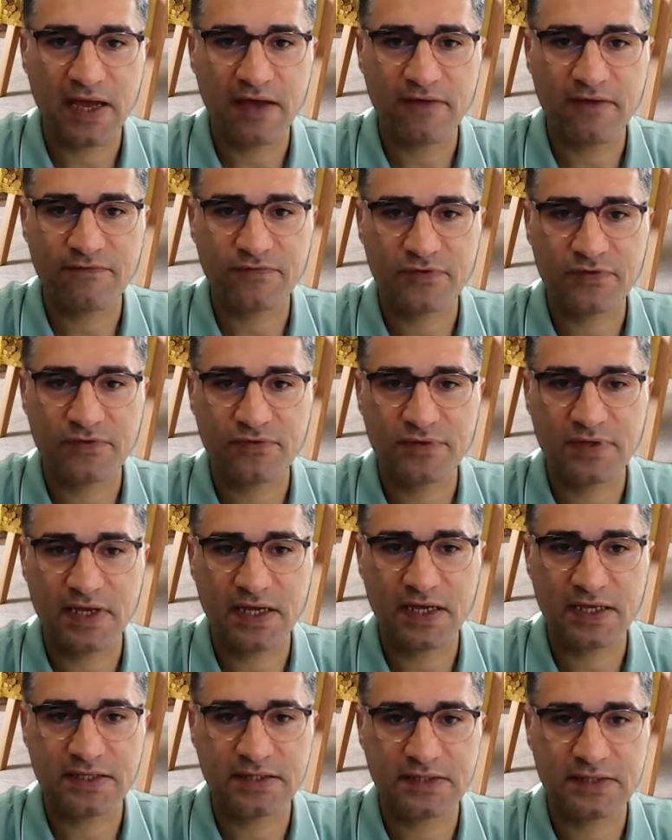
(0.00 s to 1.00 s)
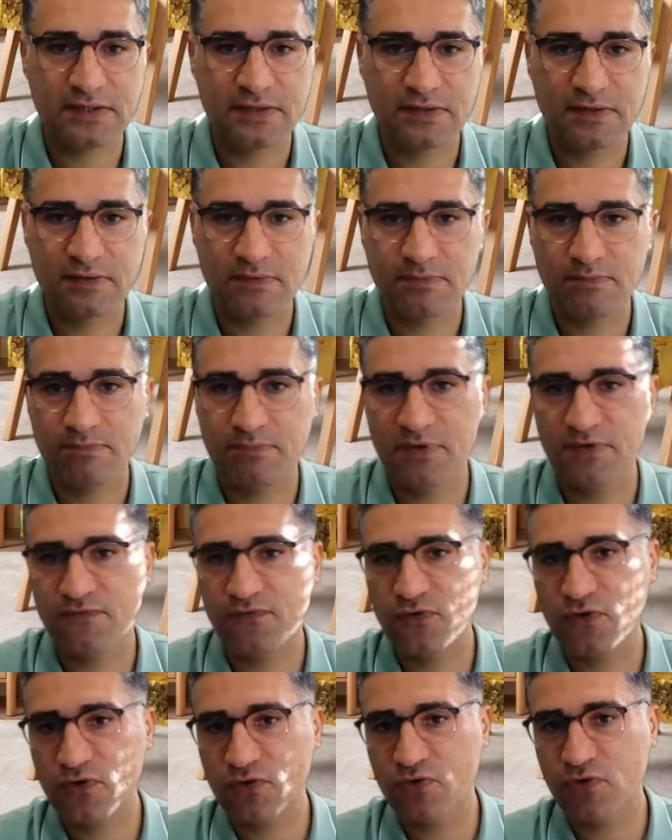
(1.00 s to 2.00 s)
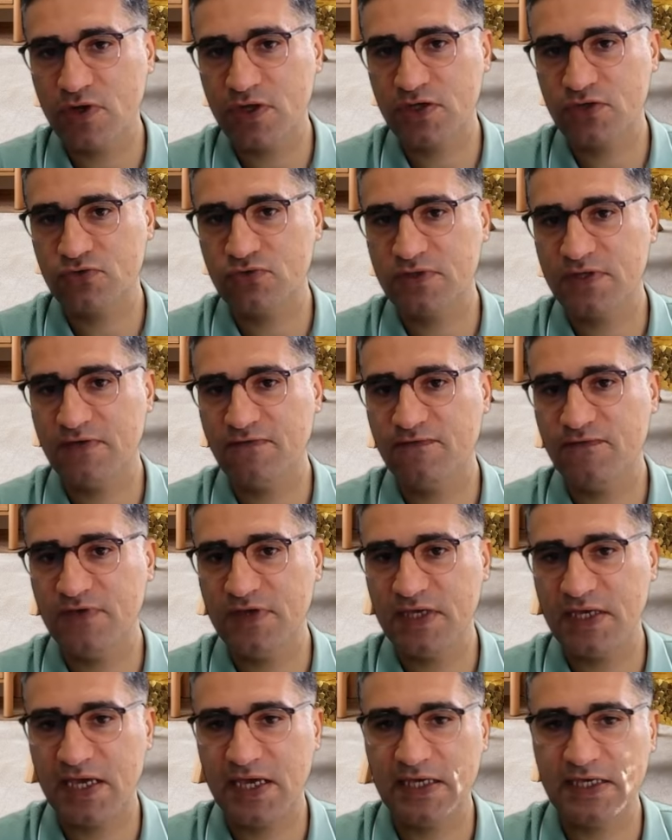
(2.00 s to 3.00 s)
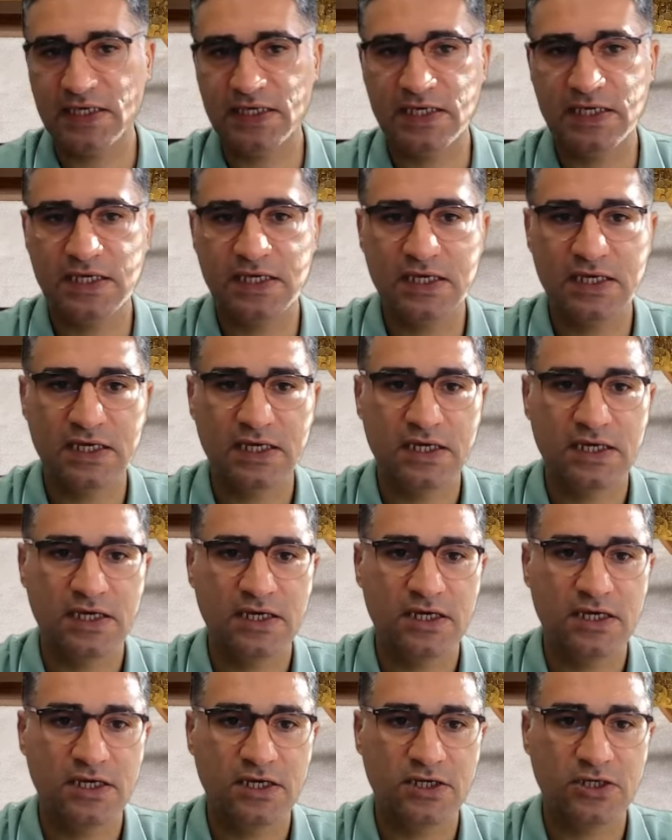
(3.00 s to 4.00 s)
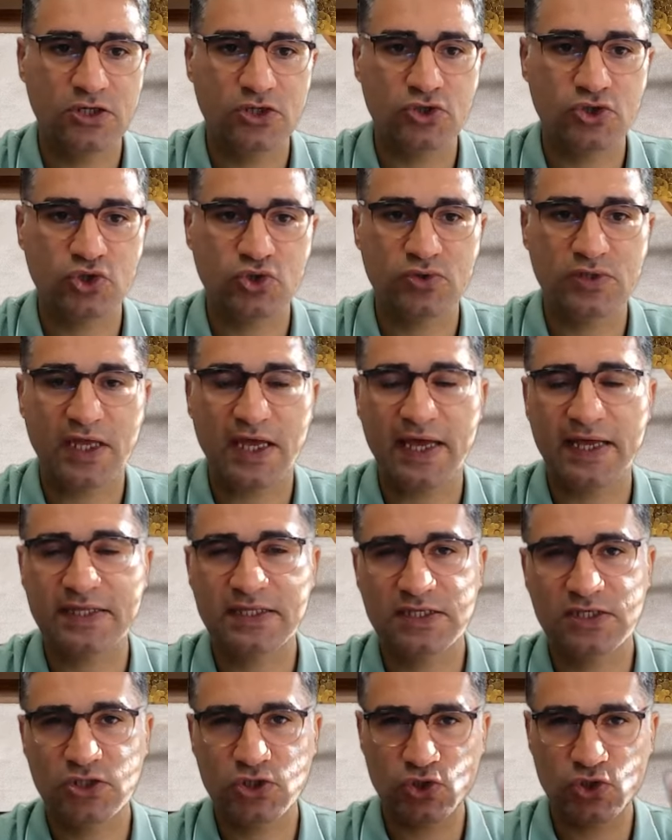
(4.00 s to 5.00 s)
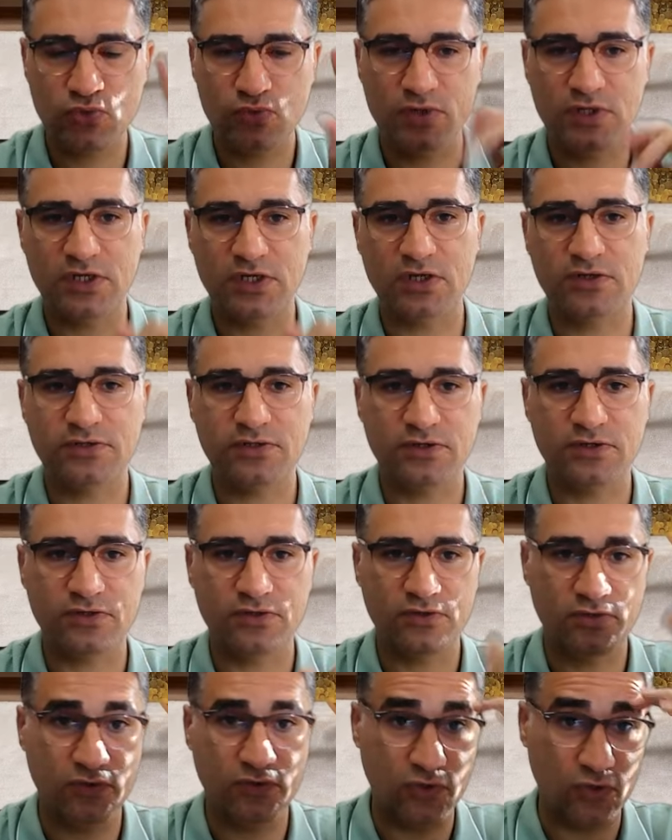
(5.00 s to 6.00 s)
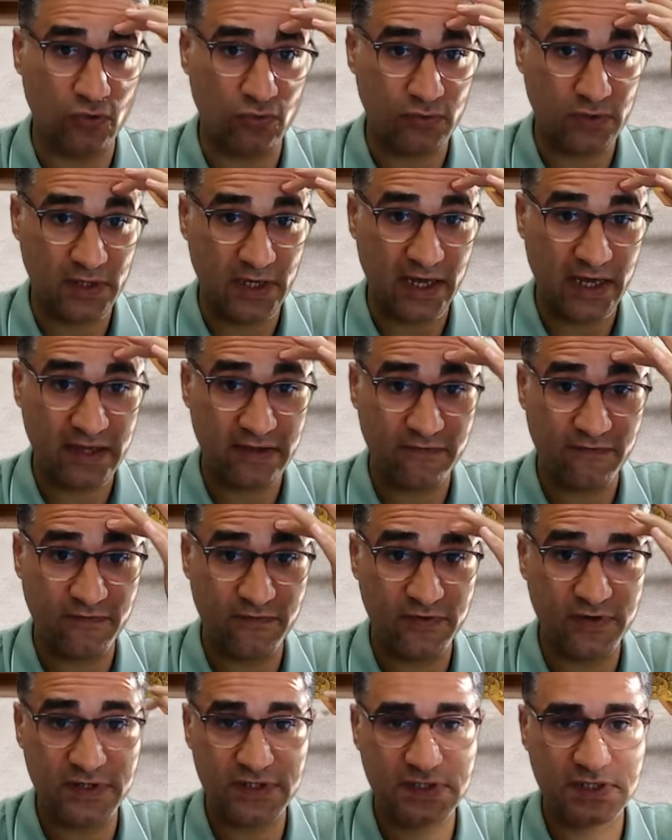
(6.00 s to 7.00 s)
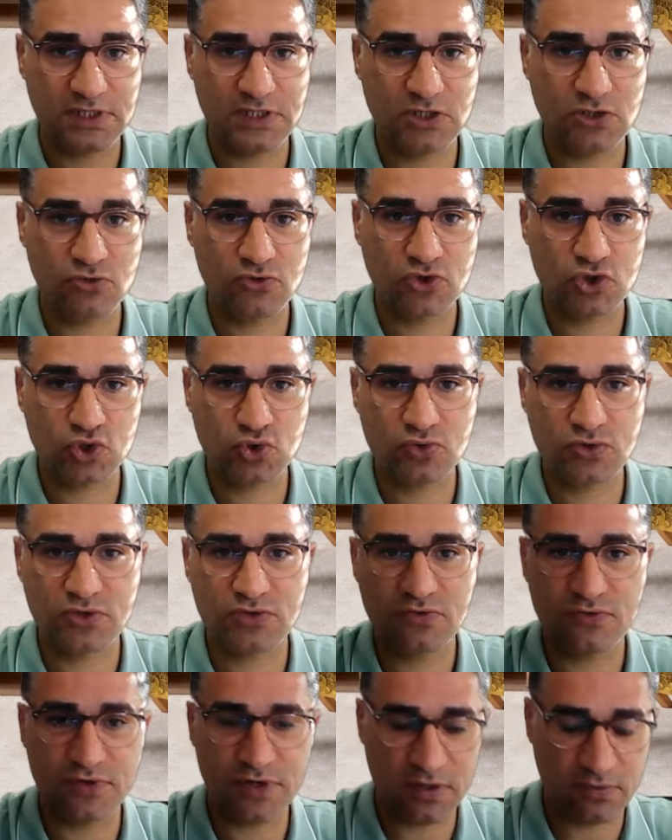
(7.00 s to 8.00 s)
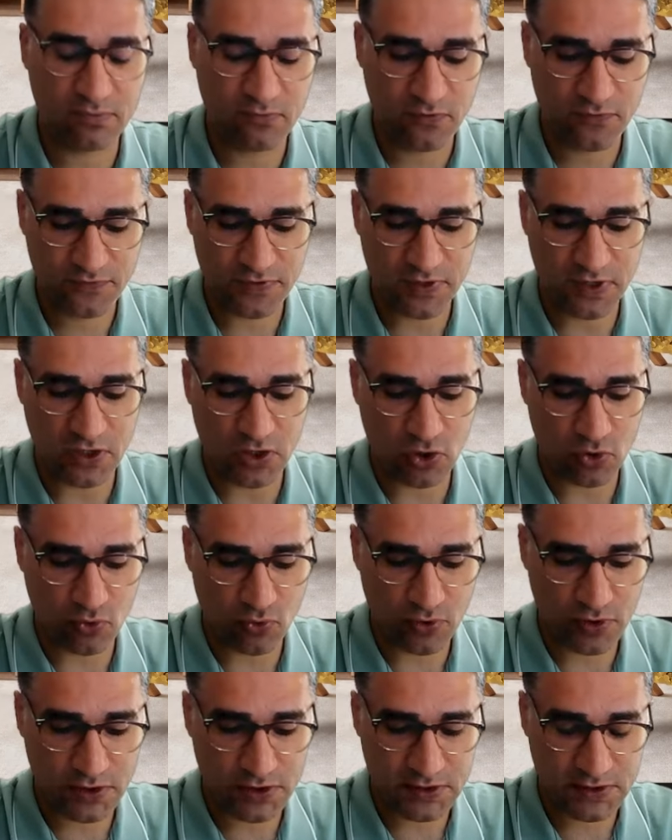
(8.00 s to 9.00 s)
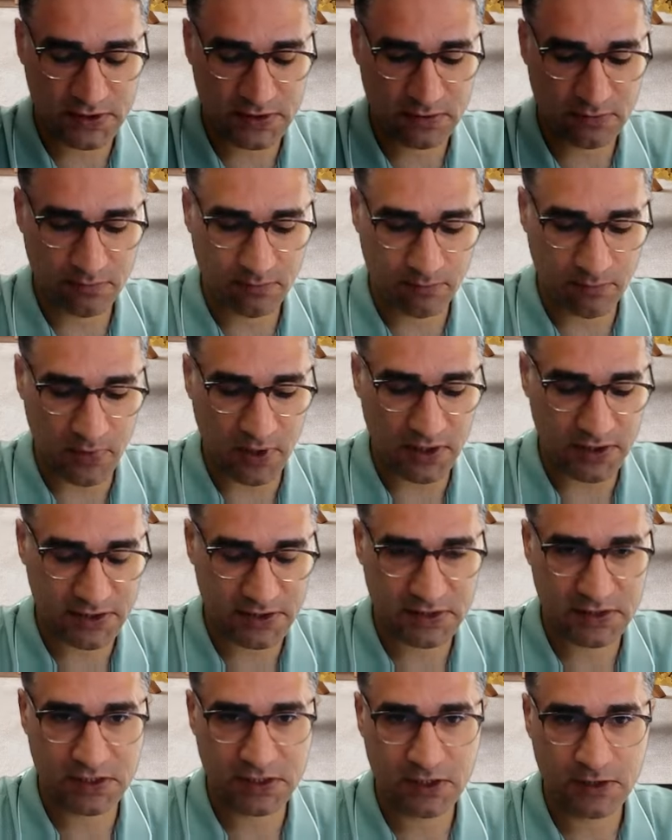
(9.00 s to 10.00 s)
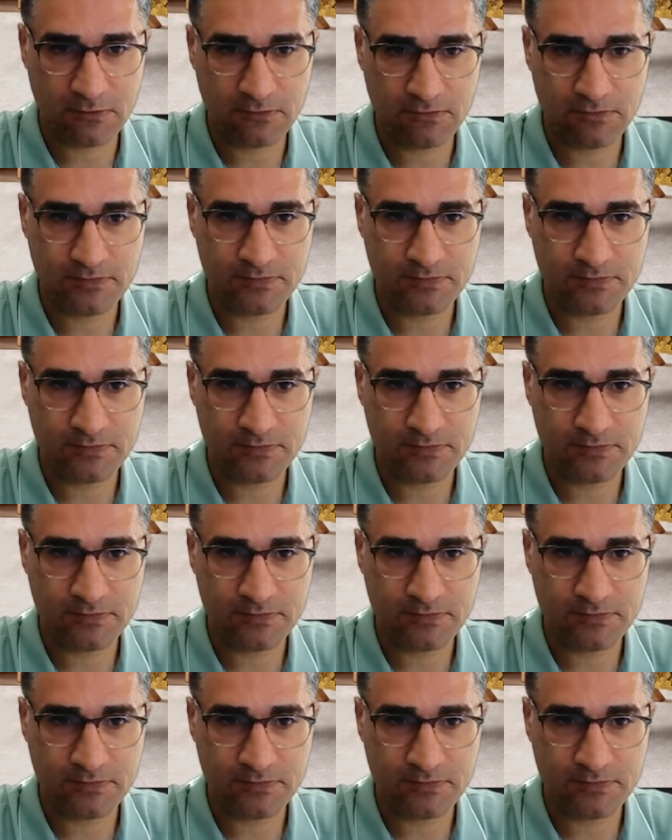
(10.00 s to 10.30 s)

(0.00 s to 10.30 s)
after that, before going to the VAE, you should add to another node. At first, you should remove the noise mask.